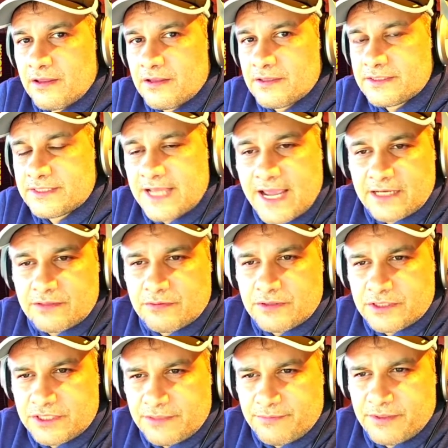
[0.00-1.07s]
tagged with a
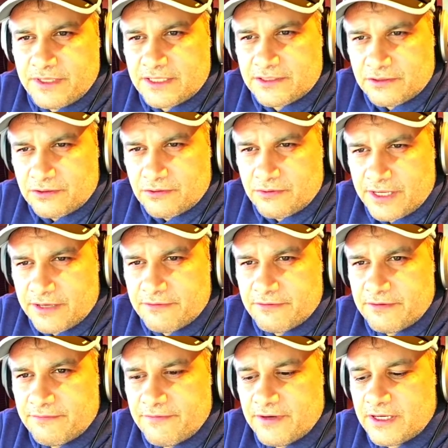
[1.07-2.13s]
GPS locator
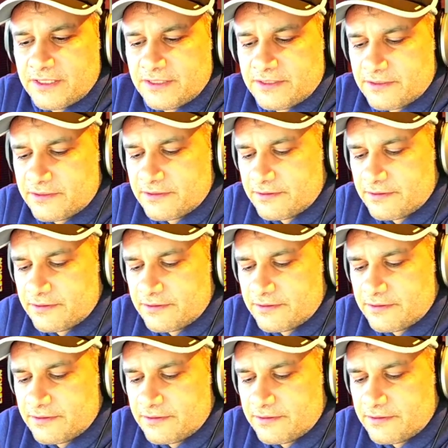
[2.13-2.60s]
device,